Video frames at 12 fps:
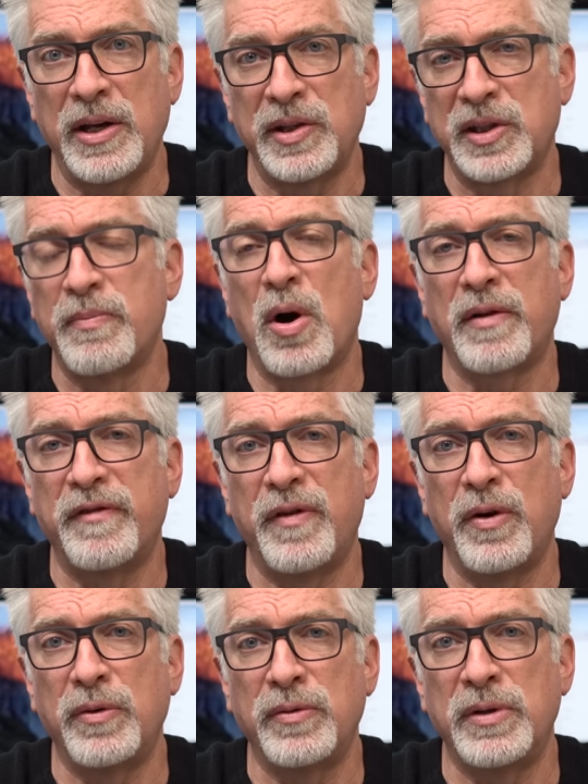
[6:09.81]

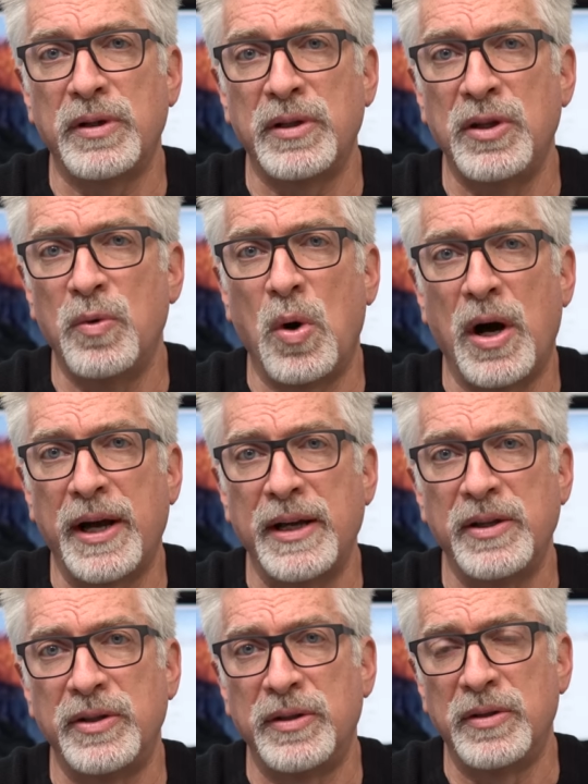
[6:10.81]
smartphone UI
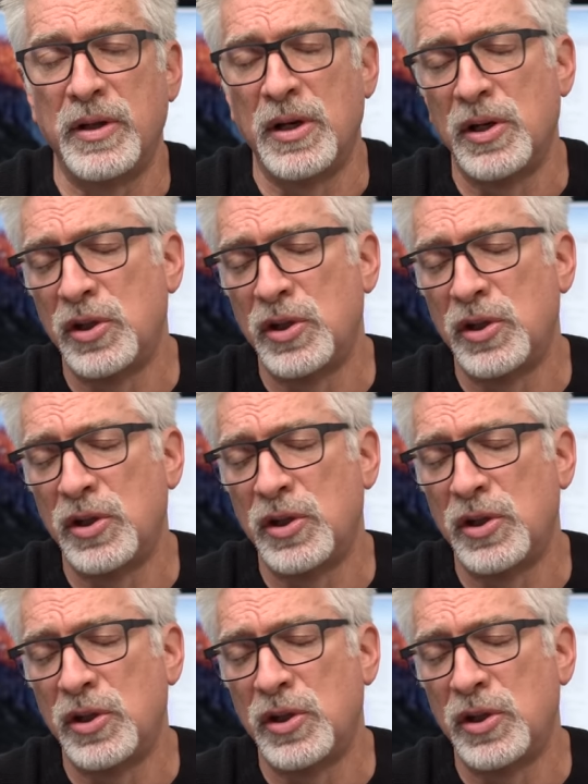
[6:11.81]
is